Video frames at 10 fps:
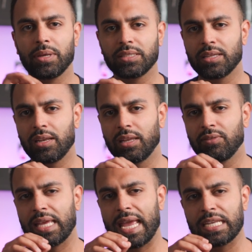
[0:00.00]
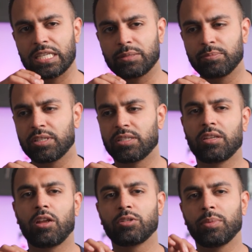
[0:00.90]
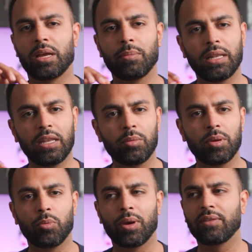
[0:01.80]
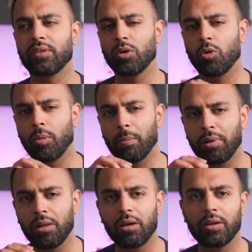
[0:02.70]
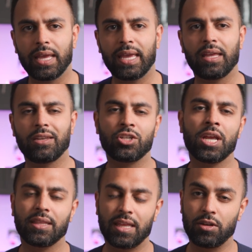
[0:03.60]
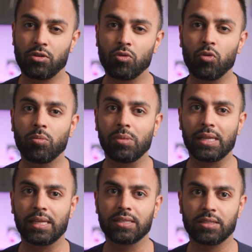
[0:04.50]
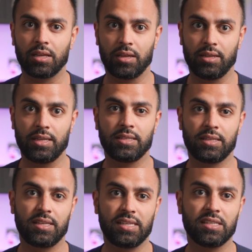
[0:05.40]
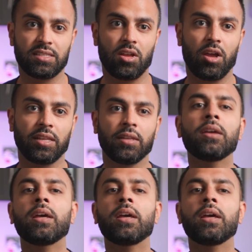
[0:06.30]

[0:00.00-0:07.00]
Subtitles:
but suddenly if the edges start to become a little bit wavy or a blurred edge, that normally is a sign.